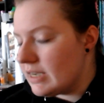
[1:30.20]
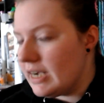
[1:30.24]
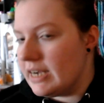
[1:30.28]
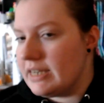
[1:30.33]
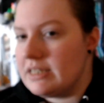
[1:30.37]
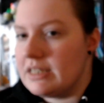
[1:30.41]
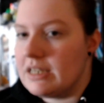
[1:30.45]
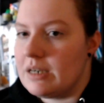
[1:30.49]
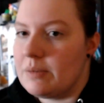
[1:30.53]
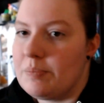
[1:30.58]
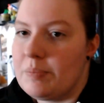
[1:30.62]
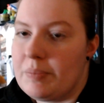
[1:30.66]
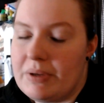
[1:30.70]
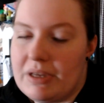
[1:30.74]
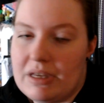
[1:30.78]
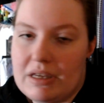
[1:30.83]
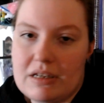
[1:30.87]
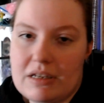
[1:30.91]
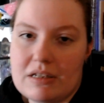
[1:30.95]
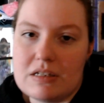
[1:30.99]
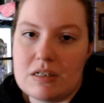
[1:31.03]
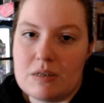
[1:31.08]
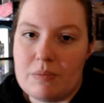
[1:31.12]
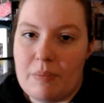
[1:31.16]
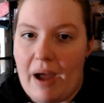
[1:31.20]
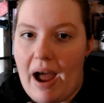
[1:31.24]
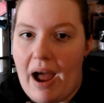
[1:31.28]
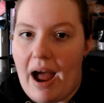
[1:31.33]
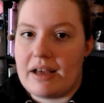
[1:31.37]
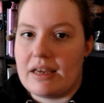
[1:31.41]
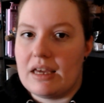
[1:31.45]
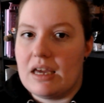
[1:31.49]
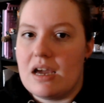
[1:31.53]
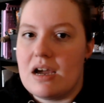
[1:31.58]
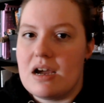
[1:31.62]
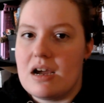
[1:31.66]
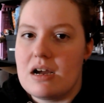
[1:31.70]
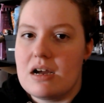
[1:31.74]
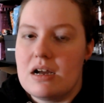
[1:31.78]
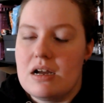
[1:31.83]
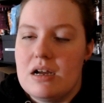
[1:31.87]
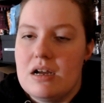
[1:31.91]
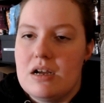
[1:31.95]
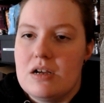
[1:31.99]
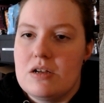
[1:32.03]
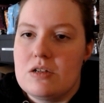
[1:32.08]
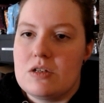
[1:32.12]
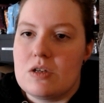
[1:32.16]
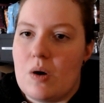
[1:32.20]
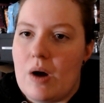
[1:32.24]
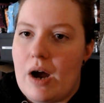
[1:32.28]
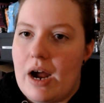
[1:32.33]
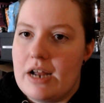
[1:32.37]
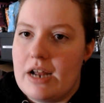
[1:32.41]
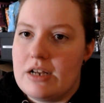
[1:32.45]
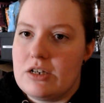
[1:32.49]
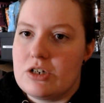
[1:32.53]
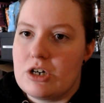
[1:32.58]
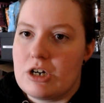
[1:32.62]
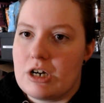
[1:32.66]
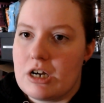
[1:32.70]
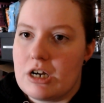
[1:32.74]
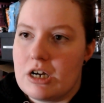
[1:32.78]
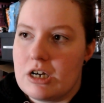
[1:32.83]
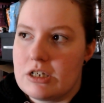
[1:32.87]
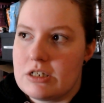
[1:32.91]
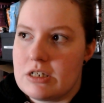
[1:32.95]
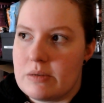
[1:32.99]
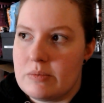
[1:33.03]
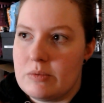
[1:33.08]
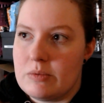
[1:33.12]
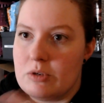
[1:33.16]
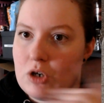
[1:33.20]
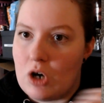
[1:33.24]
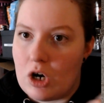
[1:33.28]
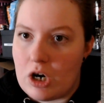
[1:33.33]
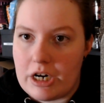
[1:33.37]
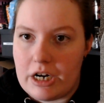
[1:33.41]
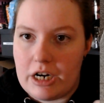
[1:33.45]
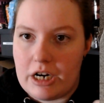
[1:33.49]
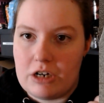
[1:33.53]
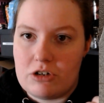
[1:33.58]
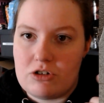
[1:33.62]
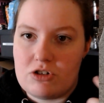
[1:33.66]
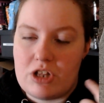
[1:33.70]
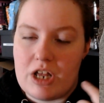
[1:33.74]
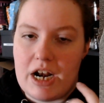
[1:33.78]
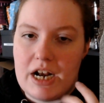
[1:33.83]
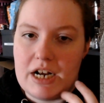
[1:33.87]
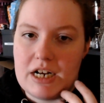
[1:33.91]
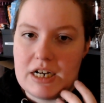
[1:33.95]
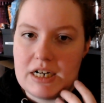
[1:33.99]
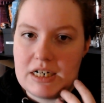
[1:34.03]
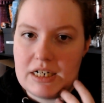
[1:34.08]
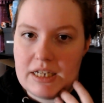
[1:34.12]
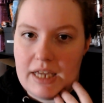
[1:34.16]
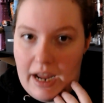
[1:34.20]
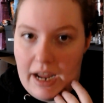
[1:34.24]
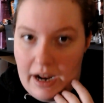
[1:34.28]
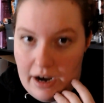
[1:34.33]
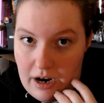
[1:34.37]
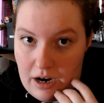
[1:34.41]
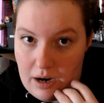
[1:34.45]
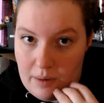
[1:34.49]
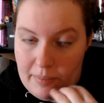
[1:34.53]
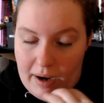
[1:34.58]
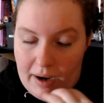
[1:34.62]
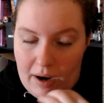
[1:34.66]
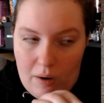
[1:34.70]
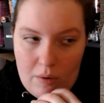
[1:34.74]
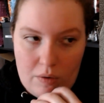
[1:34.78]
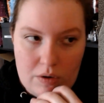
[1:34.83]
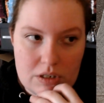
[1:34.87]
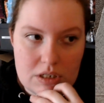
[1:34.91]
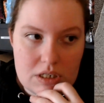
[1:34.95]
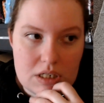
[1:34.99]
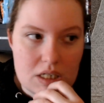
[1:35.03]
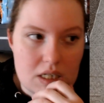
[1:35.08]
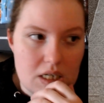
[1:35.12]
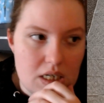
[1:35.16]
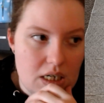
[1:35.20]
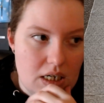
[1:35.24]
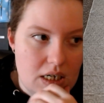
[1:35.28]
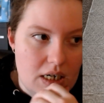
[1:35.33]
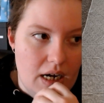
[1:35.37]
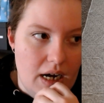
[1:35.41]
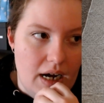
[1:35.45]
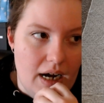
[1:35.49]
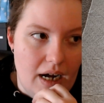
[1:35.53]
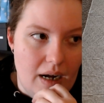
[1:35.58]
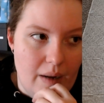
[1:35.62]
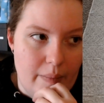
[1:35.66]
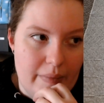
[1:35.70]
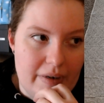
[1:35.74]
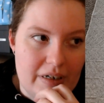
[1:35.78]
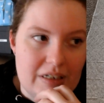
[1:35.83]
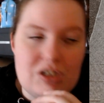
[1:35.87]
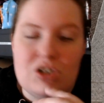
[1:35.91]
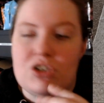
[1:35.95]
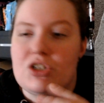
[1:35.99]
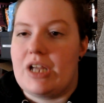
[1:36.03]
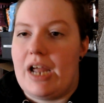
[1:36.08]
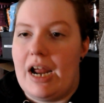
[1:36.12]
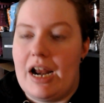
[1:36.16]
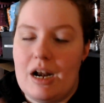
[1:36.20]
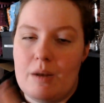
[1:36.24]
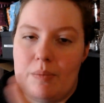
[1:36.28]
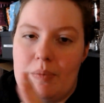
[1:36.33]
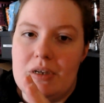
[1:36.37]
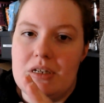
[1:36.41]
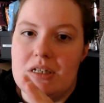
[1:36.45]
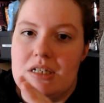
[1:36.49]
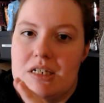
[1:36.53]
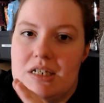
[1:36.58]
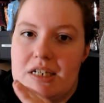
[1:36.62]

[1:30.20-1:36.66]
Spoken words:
I did a pieced backing, so I took some yardage that I didn't care about, and just kind of pieced it